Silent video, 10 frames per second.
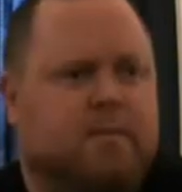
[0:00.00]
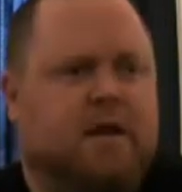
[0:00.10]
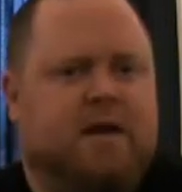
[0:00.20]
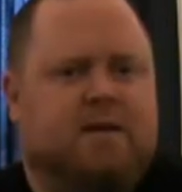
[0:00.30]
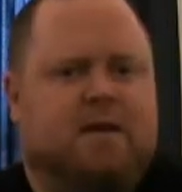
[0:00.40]

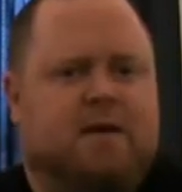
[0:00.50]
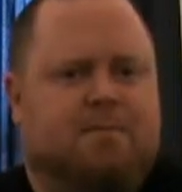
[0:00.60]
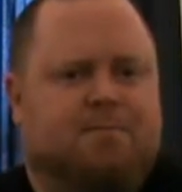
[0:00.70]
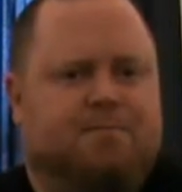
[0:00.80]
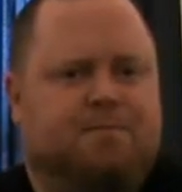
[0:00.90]
And
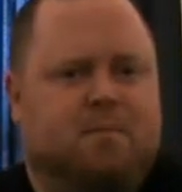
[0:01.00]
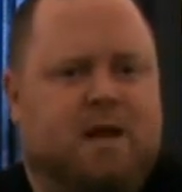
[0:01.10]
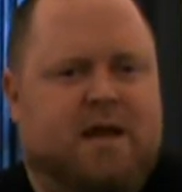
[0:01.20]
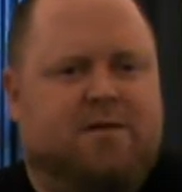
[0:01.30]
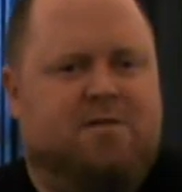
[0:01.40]
a
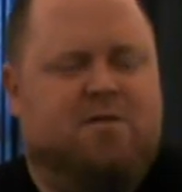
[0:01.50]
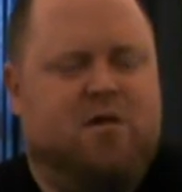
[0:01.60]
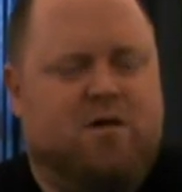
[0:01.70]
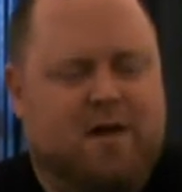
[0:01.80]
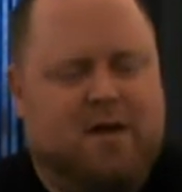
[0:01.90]

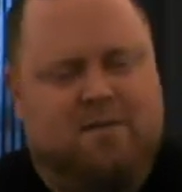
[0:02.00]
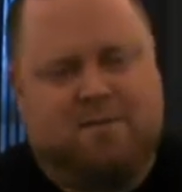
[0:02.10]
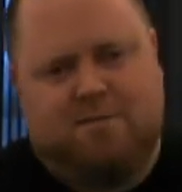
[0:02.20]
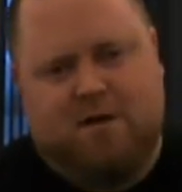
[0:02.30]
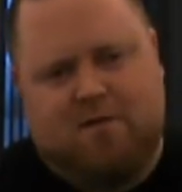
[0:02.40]
very,
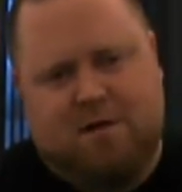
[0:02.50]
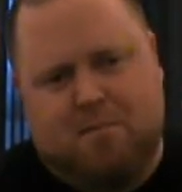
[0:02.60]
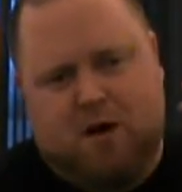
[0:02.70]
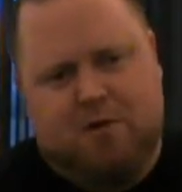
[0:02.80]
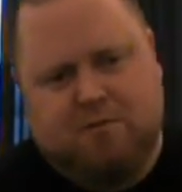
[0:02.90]
very
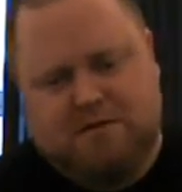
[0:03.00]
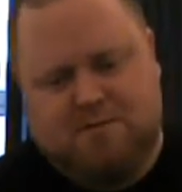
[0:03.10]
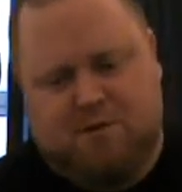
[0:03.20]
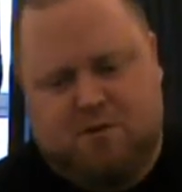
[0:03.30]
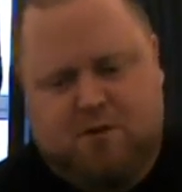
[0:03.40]
mild
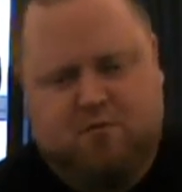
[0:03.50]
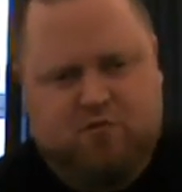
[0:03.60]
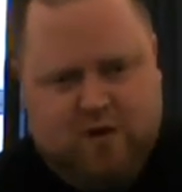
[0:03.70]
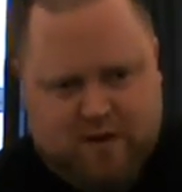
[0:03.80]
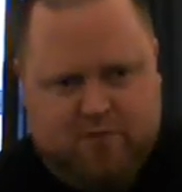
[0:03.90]
smoke.
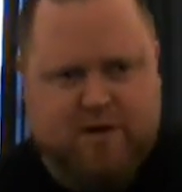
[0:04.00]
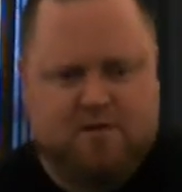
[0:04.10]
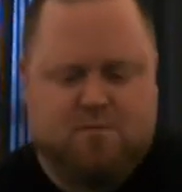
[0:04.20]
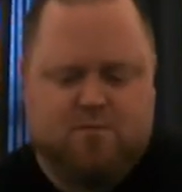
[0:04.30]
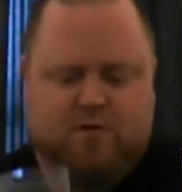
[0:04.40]
Really, really,
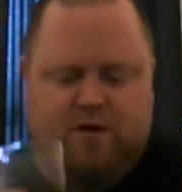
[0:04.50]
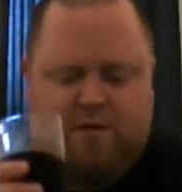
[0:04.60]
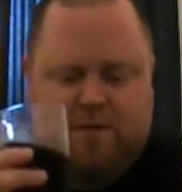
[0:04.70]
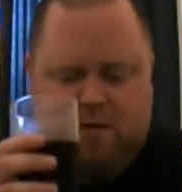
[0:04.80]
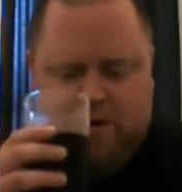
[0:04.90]
really,
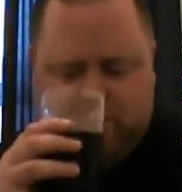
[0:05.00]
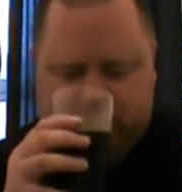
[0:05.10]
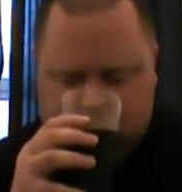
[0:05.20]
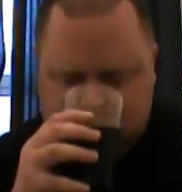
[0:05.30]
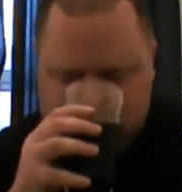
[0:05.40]
really mild.